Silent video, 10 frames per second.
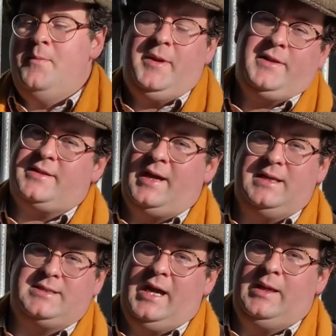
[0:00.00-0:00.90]
But it's
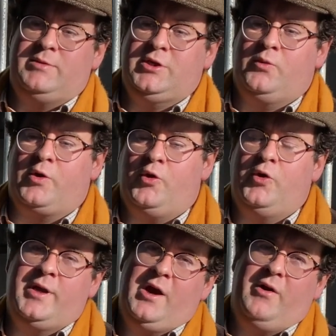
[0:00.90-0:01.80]
exciting times. We're
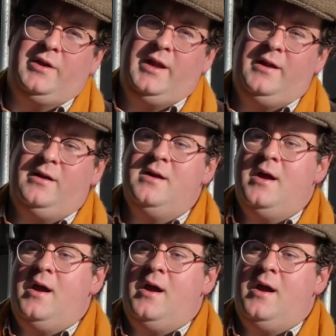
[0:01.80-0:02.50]
growing year on year.